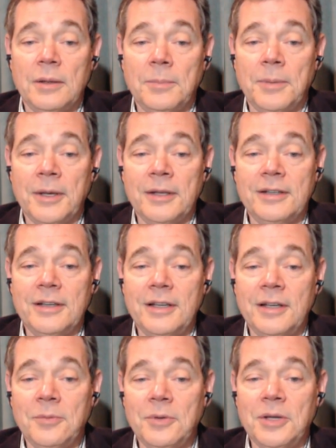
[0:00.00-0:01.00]
but
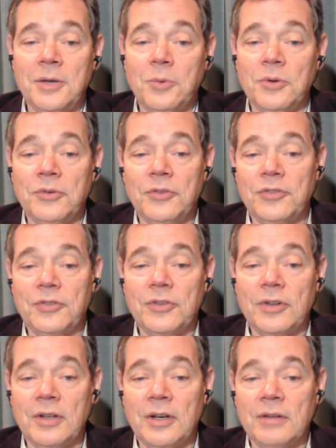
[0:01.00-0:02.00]
it was
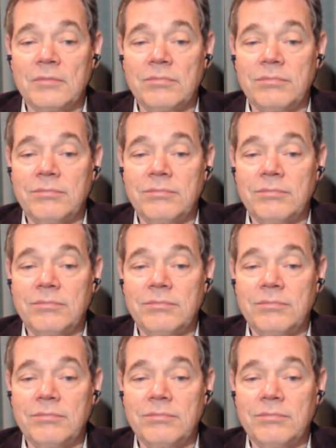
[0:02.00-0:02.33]
an